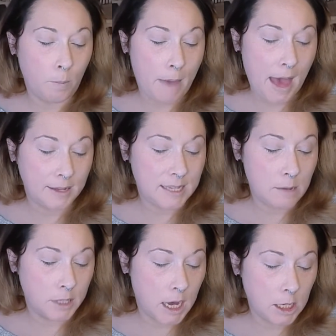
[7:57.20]
Maxi
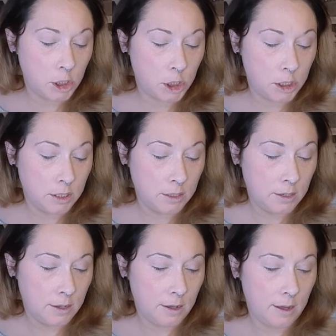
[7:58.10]
Blush,
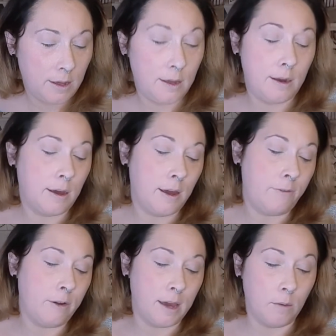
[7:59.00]
and I
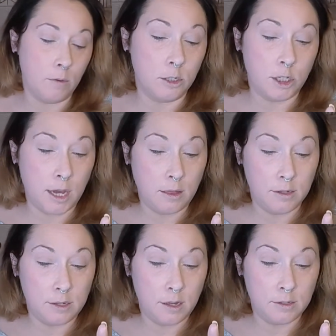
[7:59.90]
forget shade
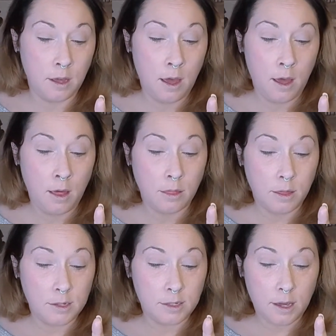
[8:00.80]
this is.
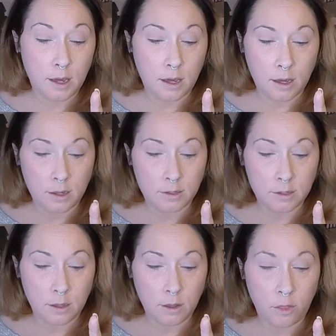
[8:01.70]
This is
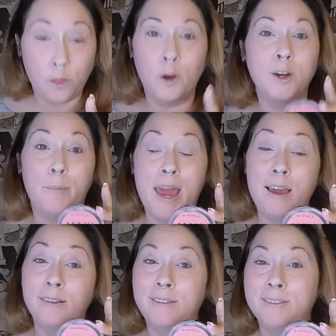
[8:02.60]
Third
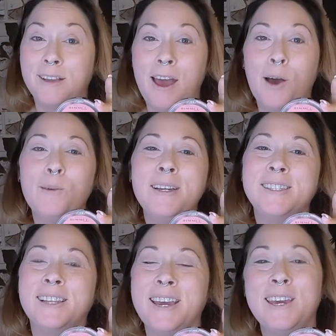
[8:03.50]
Base. I always
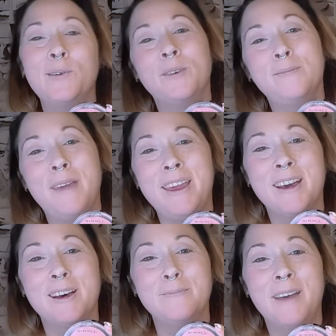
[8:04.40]
like it when
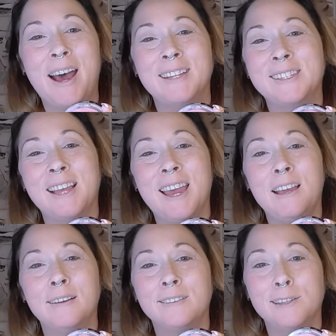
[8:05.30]
makeup has
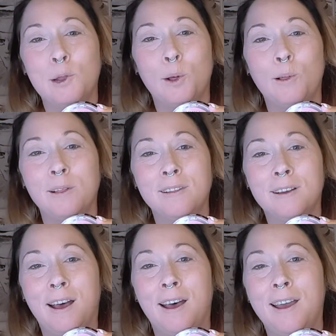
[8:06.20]
like little
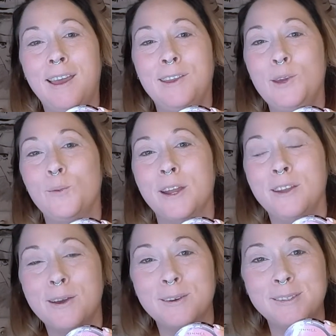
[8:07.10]

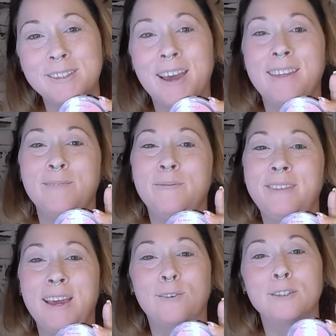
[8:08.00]
innuendos. It
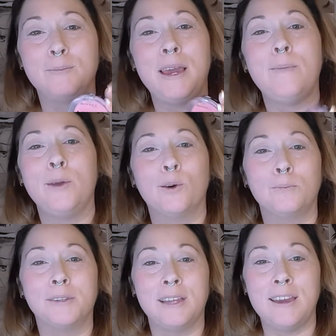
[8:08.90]
tickles me beyond
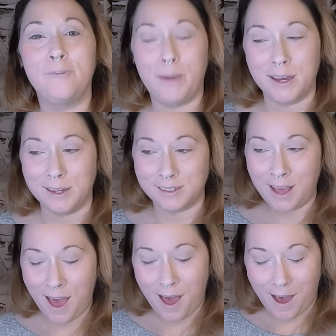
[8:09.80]
belief because
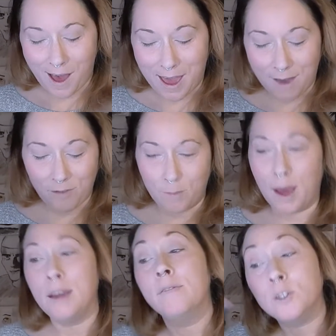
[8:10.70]
I have the
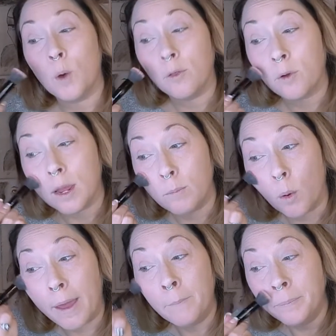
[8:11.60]
mind of a 12th grade boy.